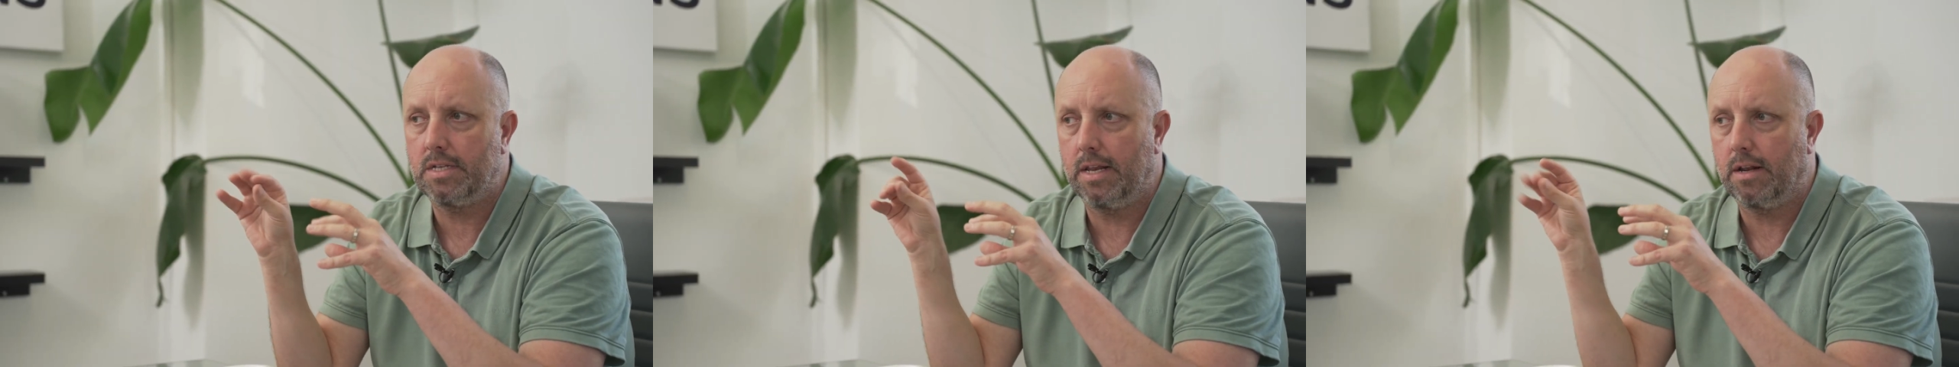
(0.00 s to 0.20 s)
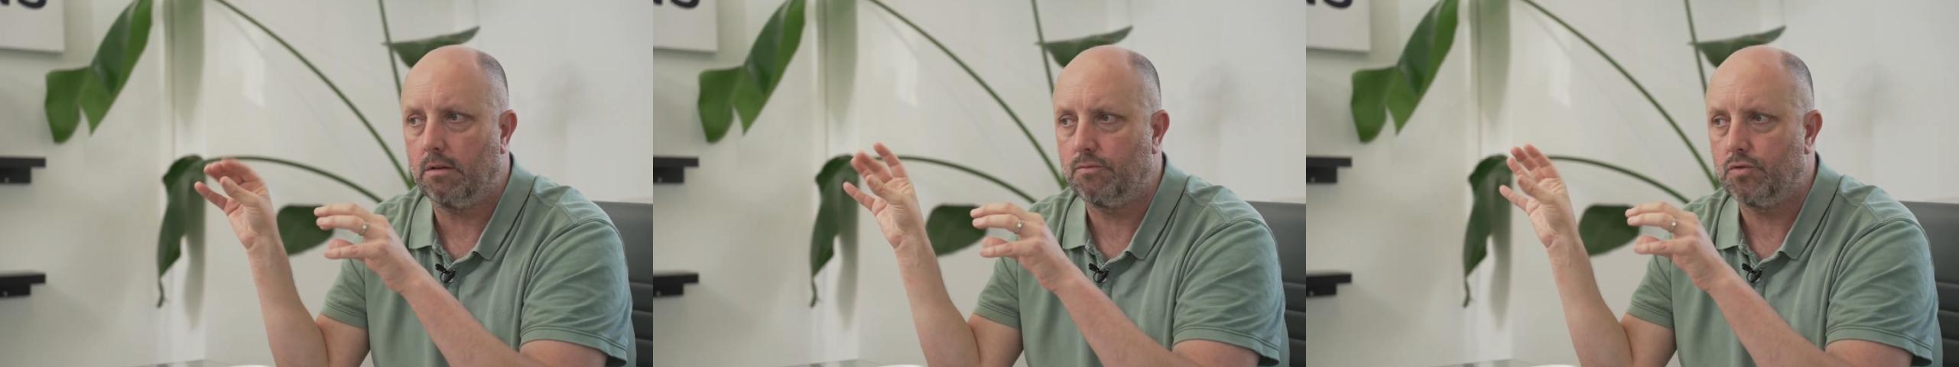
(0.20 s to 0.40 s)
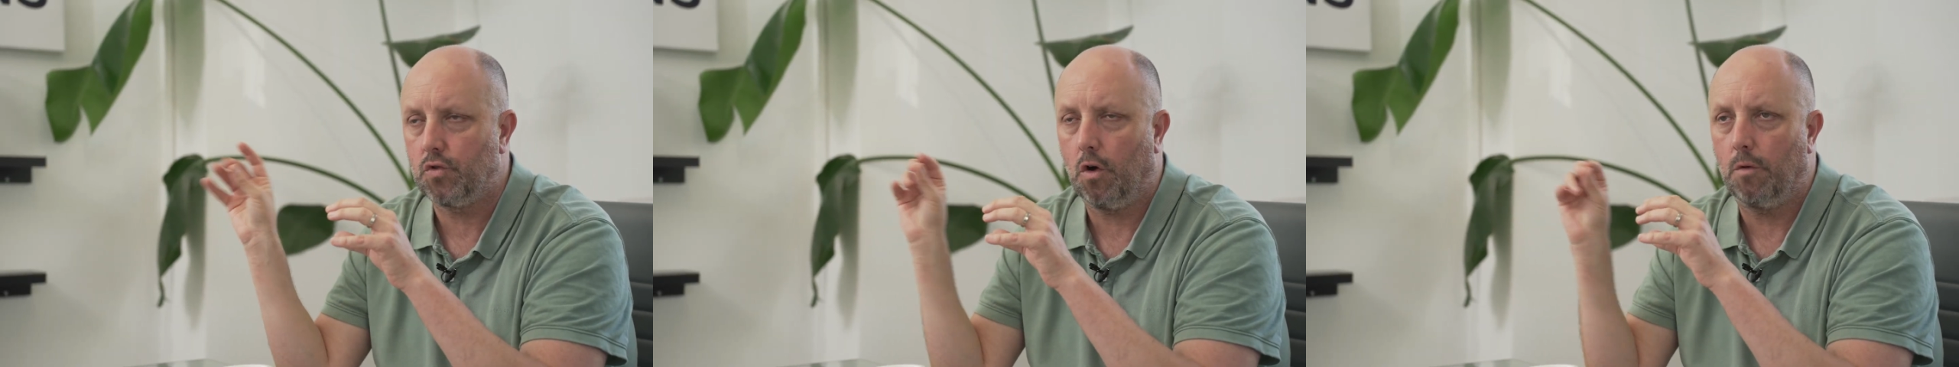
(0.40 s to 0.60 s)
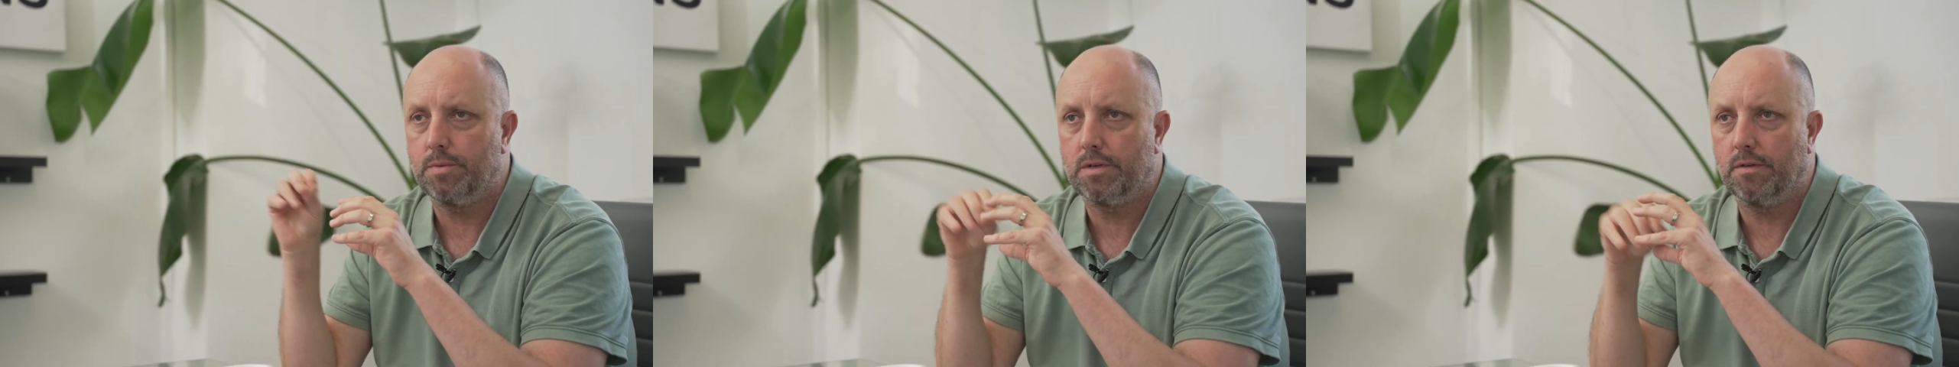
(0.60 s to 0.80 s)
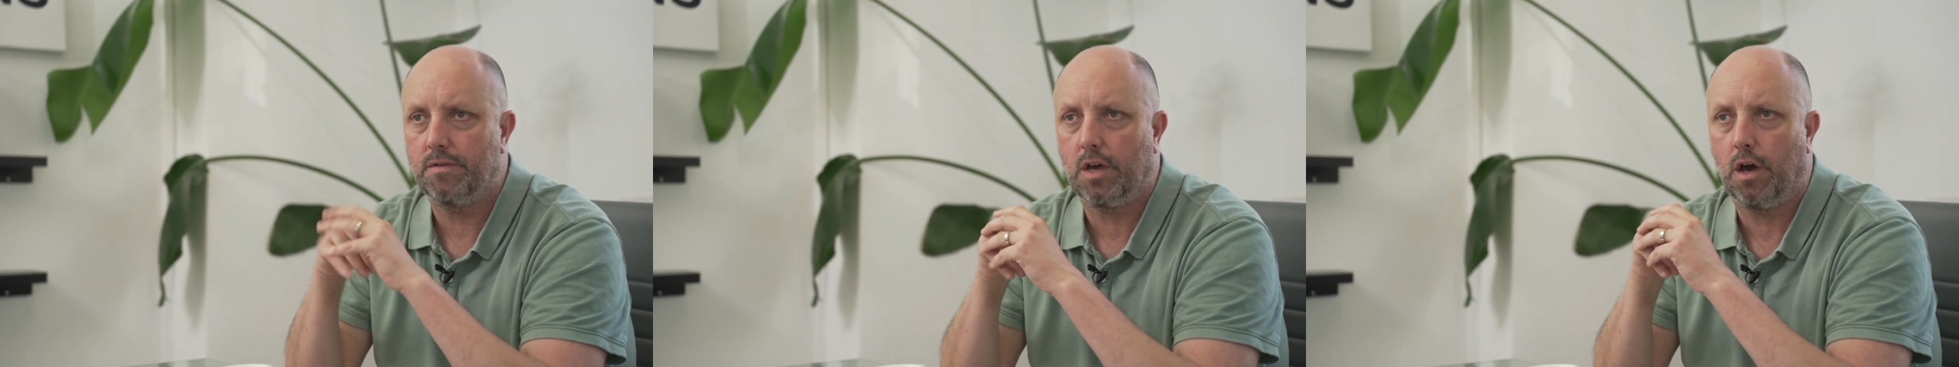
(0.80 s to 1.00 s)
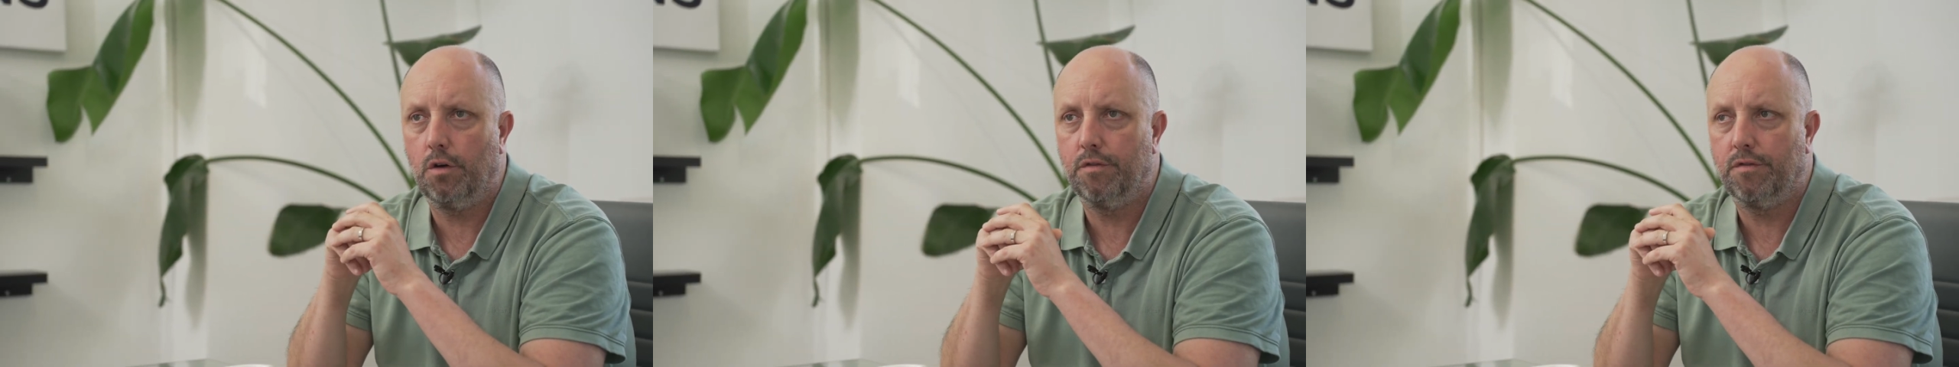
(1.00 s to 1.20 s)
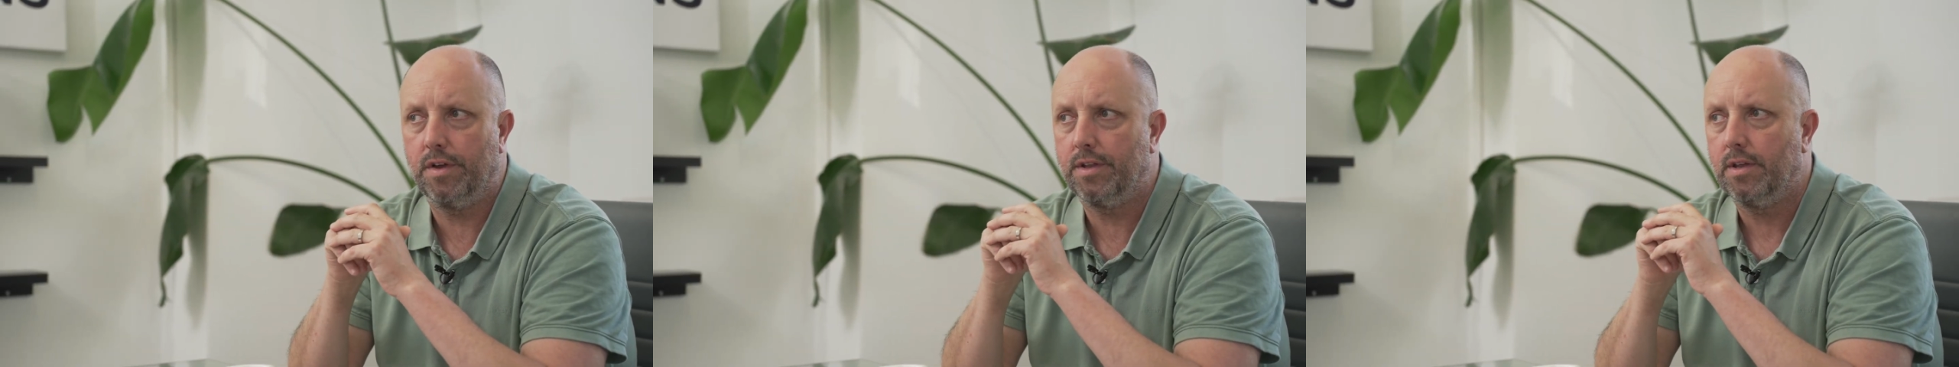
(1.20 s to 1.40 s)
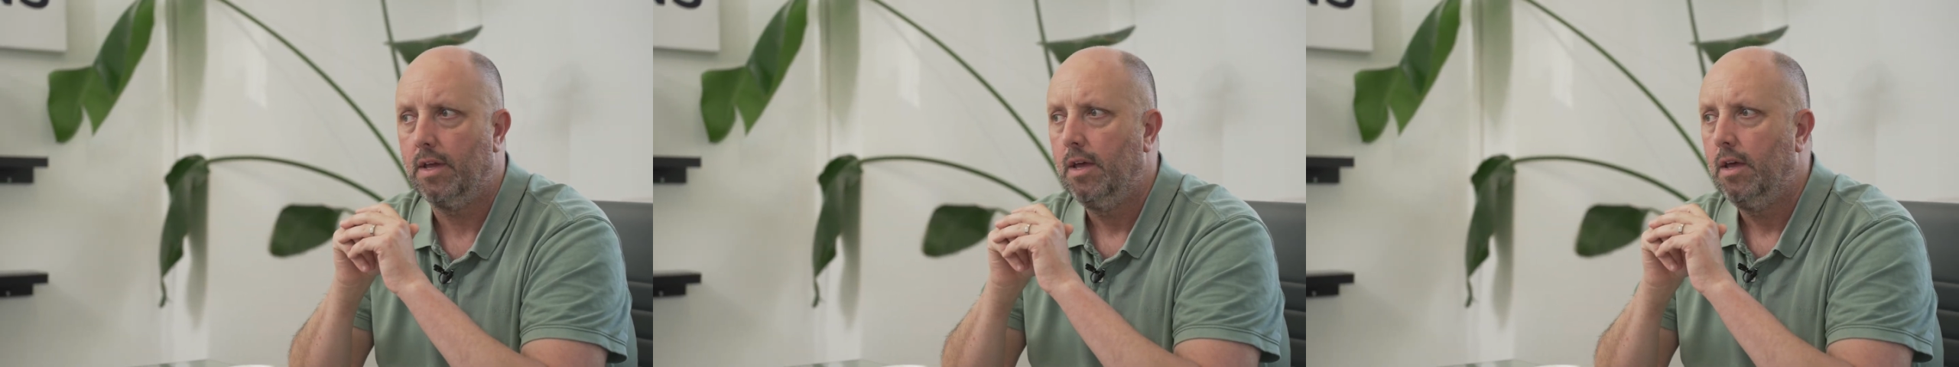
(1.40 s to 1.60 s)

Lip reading: little drops of COVID,